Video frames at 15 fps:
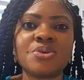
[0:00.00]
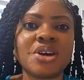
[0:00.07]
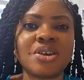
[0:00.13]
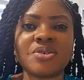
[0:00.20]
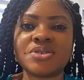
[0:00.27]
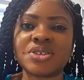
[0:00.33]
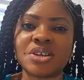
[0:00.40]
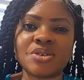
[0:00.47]
You are
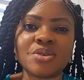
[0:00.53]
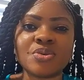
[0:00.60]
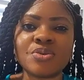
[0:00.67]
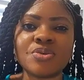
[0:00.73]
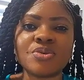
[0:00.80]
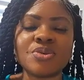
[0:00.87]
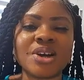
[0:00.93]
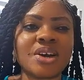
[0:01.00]
not
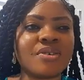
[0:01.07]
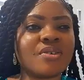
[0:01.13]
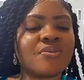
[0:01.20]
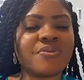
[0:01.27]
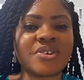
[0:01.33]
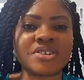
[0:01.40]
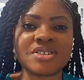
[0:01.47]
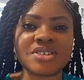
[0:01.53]
alone. You are
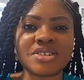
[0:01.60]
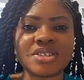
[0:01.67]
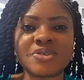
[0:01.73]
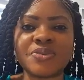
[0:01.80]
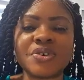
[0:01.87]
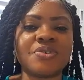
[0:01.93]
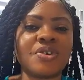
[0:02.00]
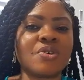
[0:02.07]
not facing
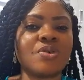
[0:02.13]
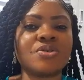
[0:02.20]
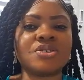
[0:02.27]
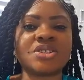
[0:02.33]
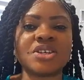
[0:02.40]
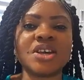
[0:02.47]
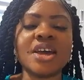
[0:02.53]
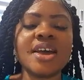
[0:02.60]
this
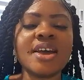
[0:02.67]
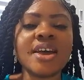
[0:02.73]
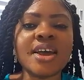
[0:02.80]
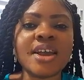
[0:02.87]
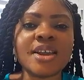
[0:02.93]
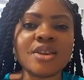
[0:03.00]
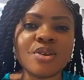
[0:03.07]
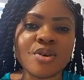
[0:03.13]
difficulty
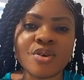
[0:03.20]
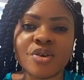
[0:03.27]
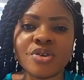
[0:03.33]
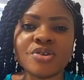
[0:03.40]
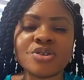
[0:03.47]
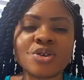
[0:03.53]
alone.